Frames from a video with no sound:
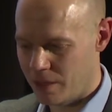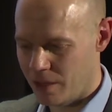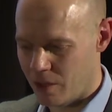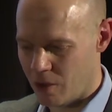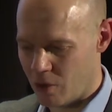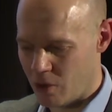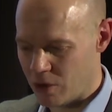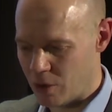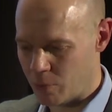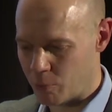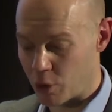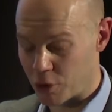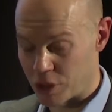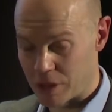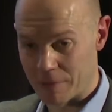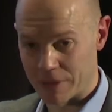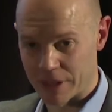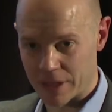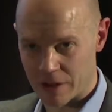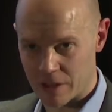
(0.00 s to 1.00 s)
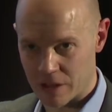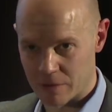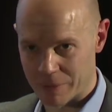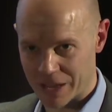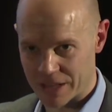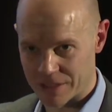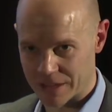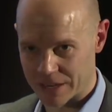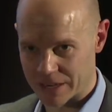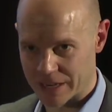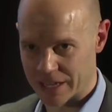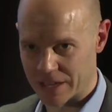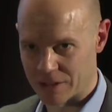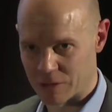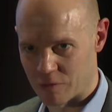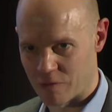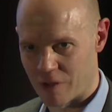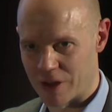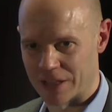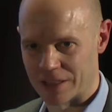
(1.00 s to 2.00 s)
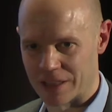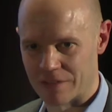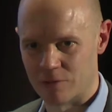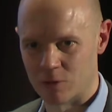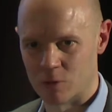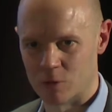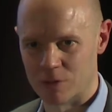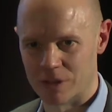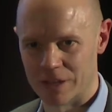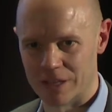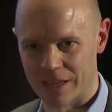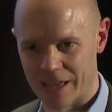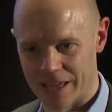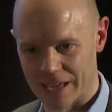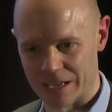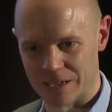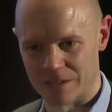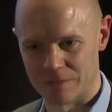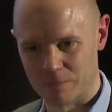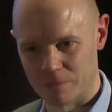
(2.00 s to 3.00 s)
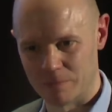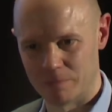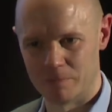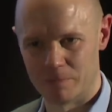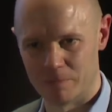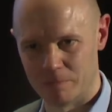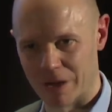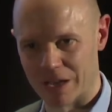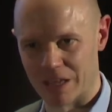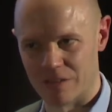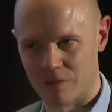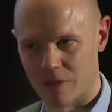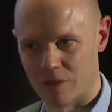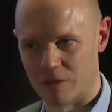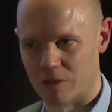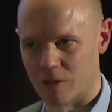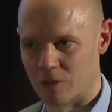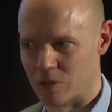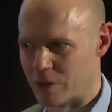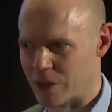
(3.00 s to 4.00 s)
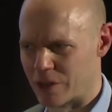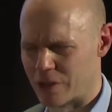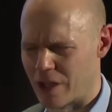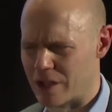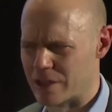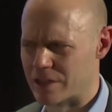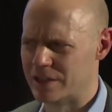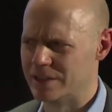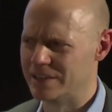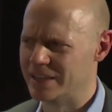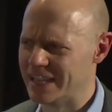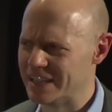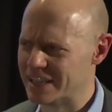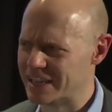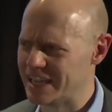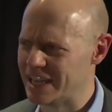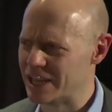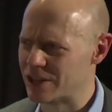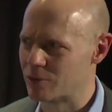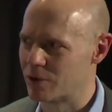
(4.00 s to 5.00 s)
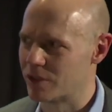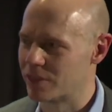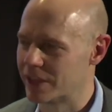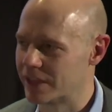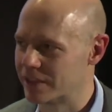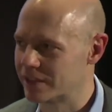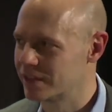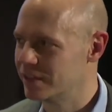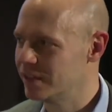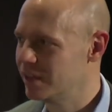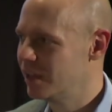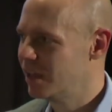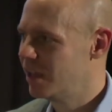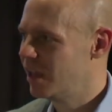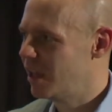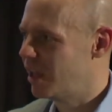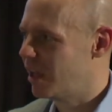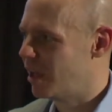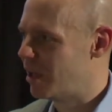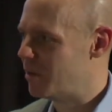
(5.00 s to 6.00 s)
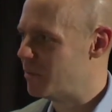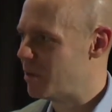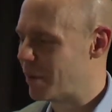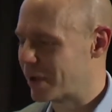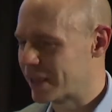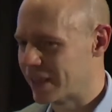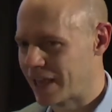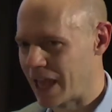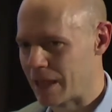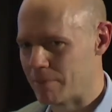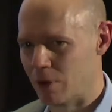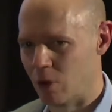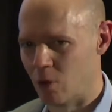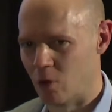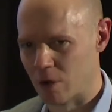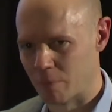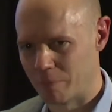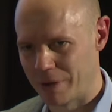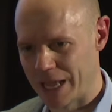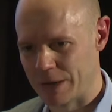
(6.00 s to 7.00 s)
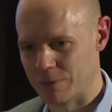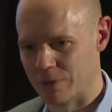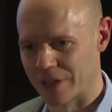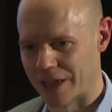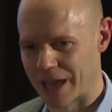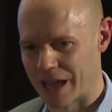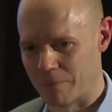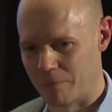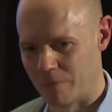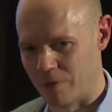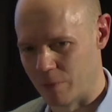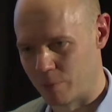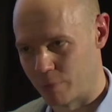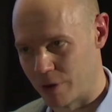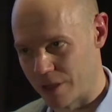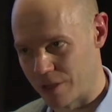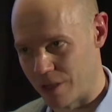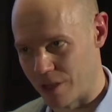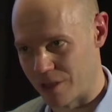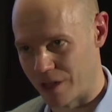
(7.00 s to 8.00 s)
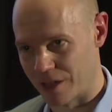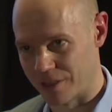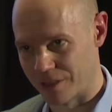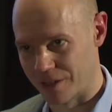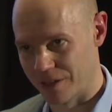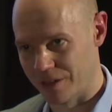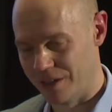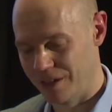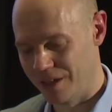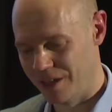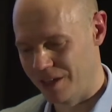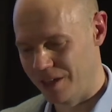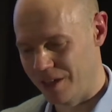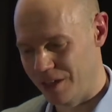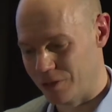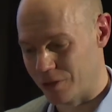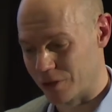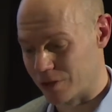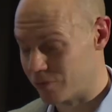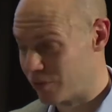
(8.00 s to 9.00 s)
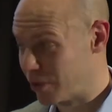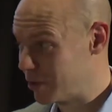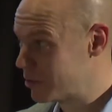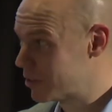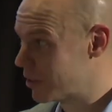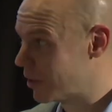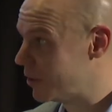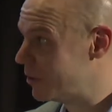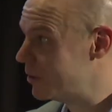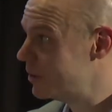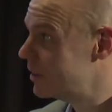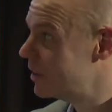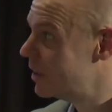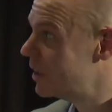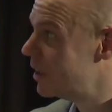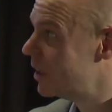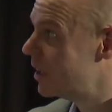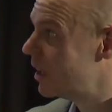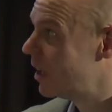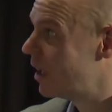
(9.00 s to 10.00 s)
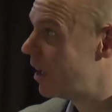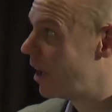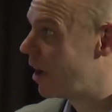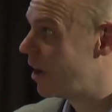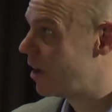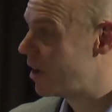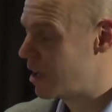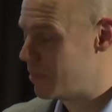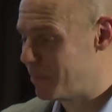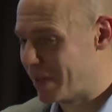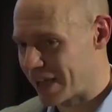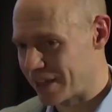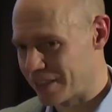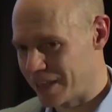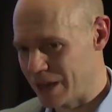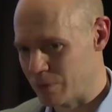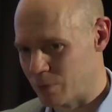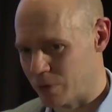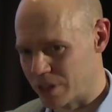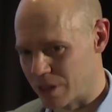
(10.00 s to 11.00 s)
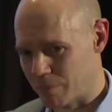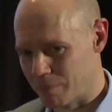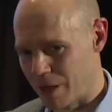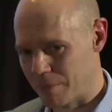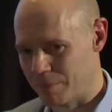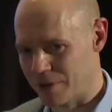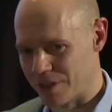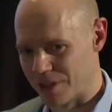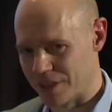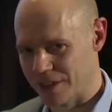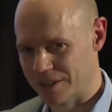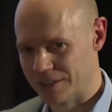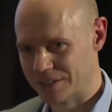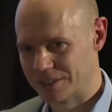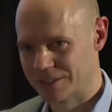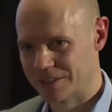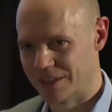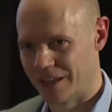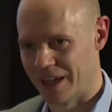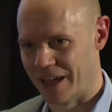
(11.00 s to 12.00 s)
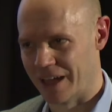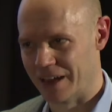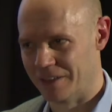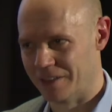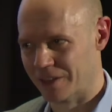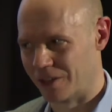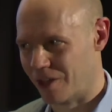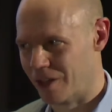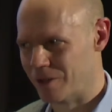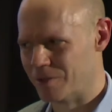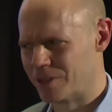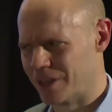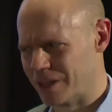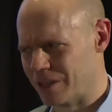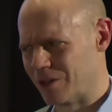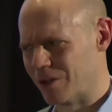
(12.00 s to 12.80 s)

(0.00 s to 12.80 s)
on a proximity alert, basically, because he was finding difficulty getting monkey photos on this island in Indonesia, I think. A monkey came along, played with the camera, pressed a shutter, took a photo. A magazine wanted to publish it, and the guy was saying, "You